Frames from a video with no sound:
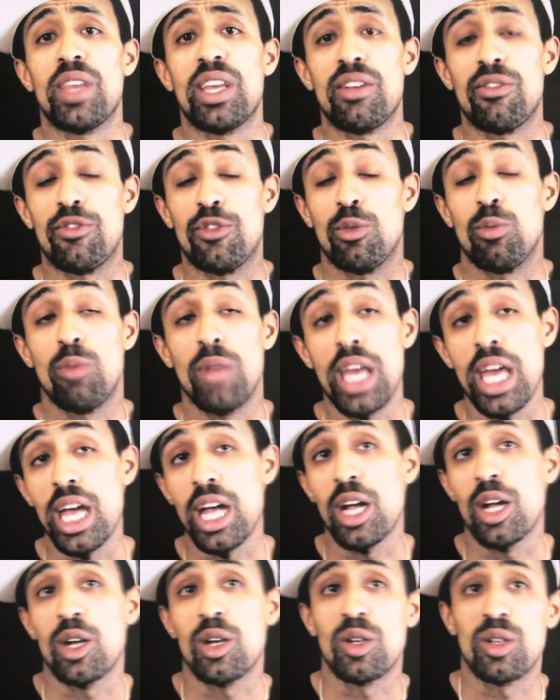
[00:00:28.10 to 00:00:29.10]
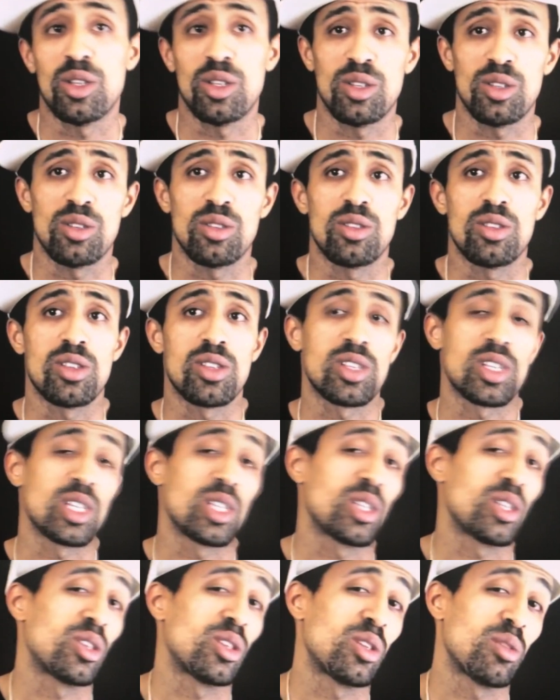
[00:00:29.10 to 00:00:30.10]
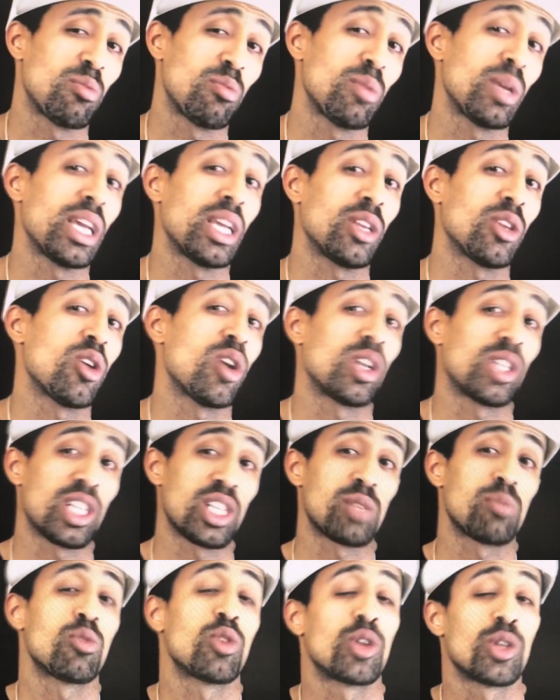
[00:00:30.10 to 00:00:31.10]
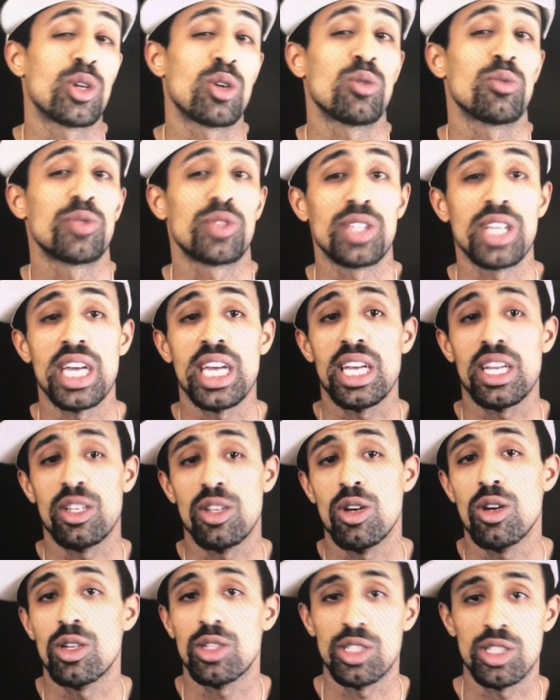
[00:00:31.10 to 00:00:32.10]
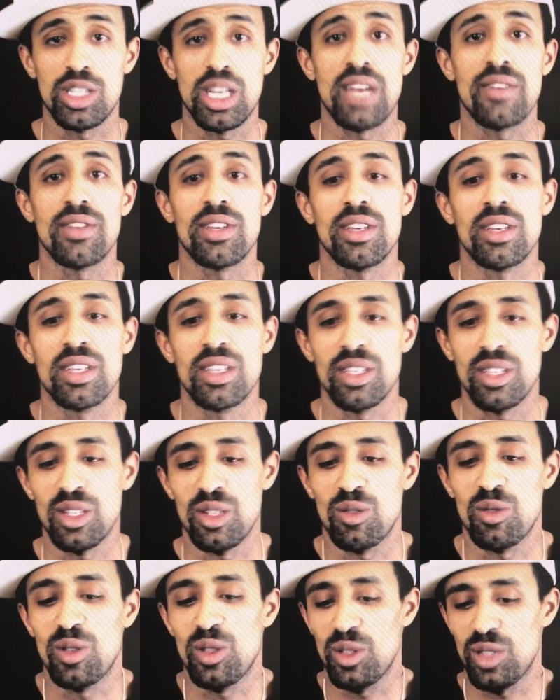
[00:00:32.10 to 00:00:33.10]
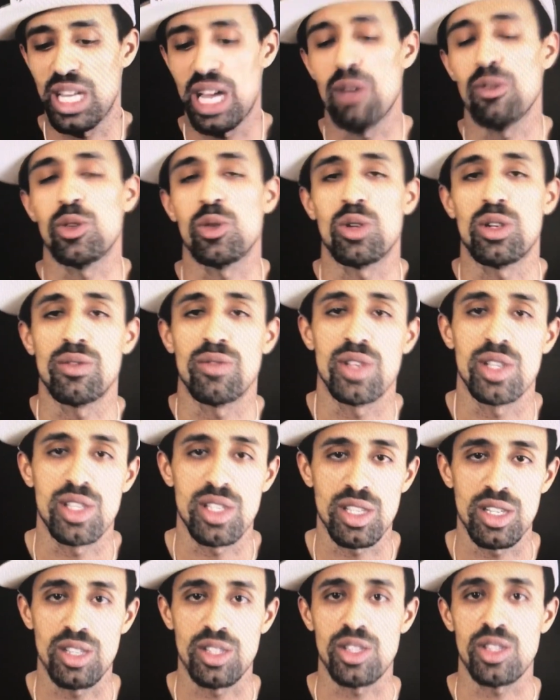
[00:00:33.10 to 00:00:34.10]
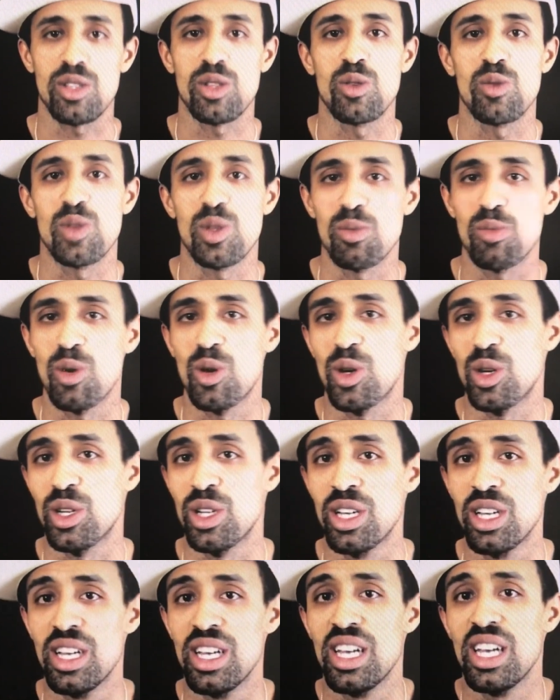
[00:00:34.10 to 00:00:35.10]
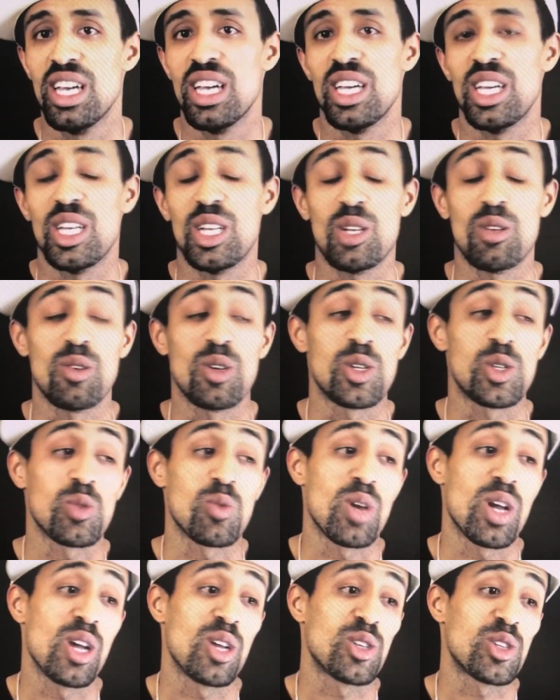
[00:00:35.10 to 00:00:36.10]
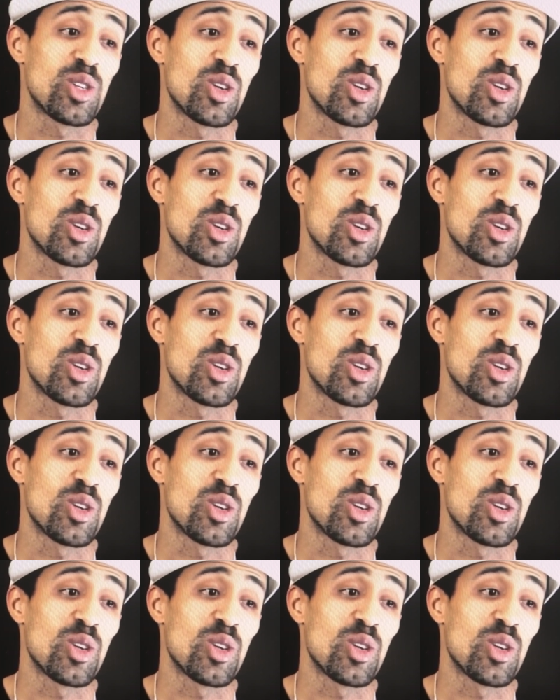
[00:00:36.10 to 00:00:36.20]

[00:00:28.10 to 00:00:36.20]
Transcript: And from there, there's the main dog that's more known today, a dog Chevy, and that was one of his sons who was born, as well.